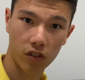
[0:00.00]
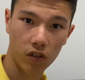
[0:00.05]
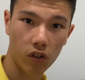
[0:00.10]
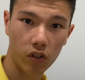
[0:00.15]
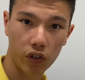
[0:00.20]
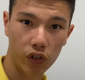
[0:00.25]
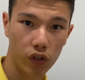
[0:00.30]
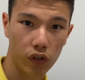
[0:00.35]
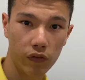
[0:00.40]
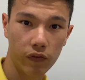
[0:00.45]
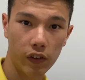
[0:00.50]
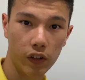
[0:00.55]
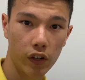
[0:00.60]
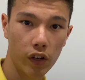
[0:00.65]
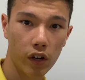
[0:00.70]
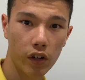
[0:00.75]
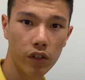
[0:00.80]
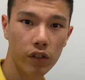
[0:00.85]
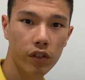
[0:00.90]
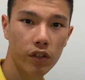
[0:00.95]
on new
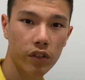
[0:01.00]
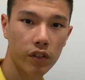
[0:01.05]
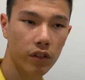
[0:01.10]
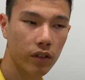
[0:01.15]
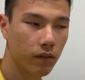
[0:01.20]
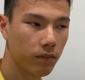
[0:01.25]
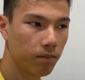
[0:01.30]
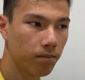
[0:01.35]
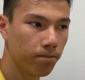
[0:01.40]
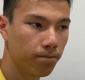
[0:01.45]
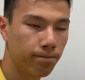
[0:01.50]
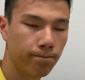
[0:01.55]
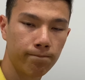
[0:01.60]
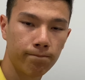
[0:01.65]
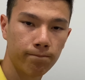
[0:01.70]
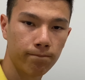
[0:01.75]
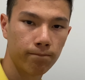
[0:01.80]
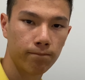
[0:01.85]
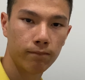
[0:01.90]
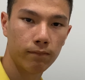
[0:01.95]
videos,
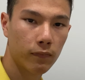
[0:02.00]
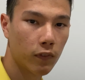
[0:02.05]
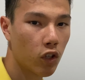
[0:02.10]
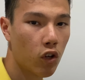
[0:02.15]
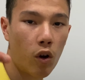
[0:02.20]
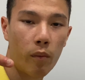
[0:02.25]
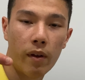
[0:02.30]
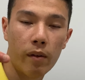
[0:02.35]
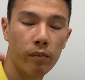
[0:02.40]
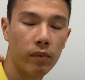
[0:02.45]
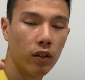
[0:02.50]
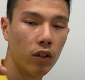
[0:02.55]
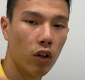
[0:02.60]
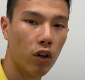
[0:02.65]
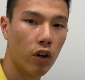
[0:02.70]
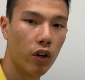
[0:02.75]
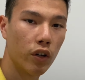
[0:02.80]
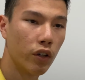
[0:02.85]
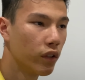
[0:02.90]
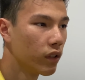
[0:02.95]
comment
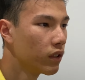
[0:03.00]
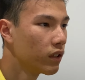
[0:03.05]
below.